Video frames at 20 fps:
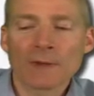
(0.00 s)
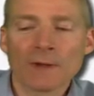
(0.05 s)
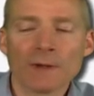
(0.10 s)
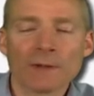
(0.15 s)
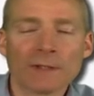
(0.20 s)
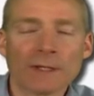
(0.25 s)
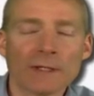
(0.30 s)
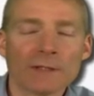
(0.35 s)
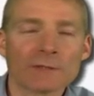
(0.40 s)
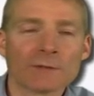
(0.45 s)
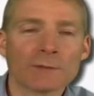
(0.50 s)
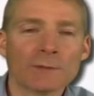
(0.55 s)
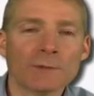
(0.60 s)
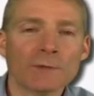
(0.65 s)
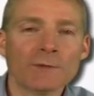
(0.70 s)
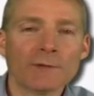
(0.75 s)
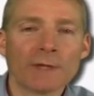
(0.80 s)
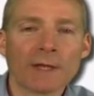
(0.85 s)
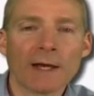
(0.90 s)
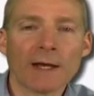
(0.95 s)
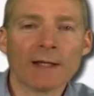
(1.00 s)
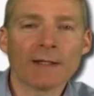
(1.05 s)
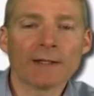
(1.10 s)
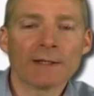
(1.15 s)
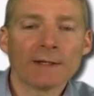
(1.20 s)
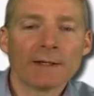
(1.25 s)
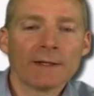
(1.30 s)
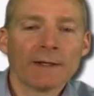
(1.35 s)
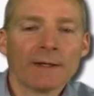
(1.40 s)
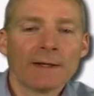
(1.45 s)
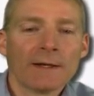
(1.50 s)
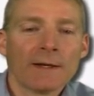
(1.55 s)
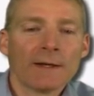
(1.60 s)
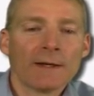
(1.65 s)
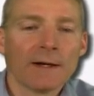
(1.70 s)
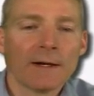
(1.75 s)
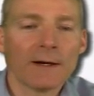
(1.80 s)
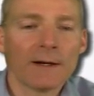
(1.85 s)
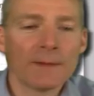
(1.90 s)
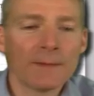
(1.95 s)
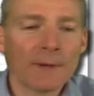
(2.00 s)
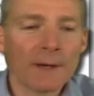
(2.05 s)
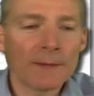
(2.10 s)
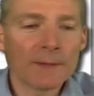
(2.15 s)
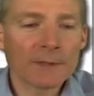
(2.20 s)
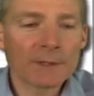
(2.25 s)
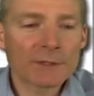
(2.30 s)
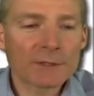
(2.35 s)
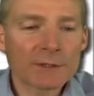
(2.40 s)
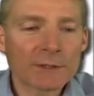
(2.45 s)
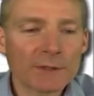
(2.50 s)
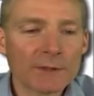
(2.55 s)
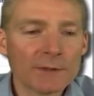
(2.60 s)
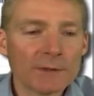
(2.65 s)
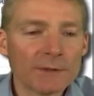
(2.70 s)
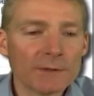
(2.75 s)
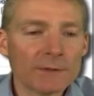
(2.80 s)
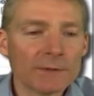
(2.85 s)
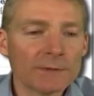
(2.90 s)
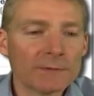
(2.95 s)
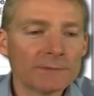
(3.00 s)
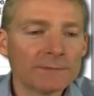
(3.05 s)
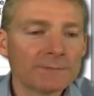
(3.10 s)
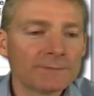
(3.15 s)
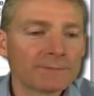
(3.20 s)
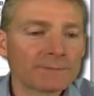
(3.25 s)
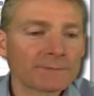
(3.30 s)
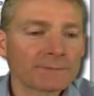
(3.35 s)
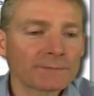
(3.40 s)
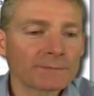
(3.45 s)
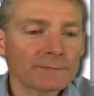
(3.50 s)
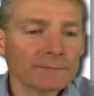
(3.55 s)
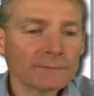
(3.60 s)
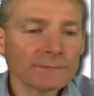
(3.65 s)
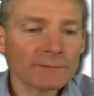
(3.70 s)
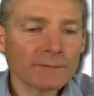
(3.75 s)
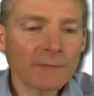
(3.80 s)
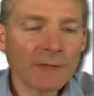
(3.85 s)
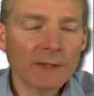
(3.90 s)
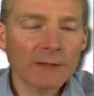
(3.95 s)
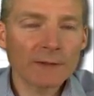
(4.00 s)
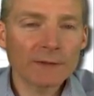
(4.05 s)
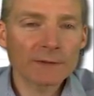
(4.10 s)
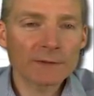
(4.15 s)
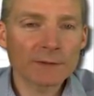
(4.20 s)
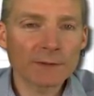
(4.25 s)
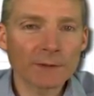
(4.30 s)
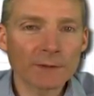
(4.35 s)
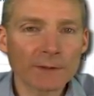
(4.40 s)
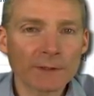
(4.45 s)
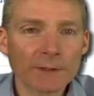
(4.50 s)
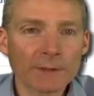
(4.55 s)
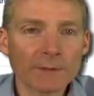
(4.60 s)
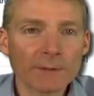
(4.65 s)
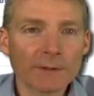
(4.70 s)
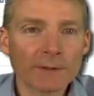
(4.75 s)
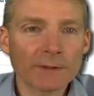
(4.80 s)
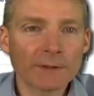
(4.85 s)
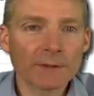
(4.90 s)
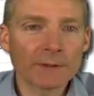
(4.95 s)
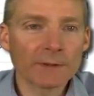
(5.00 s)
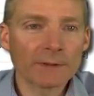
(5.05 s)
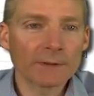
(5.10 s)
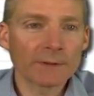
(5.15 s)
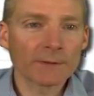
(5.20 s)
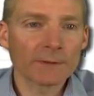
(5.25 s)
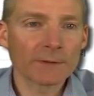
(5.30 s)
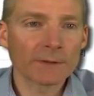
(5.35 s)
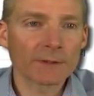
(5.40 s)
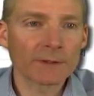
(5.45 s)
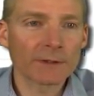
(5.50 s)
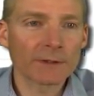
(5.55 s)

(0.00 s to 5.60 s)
Okay, so moving on. I'm going to show you. So here we're going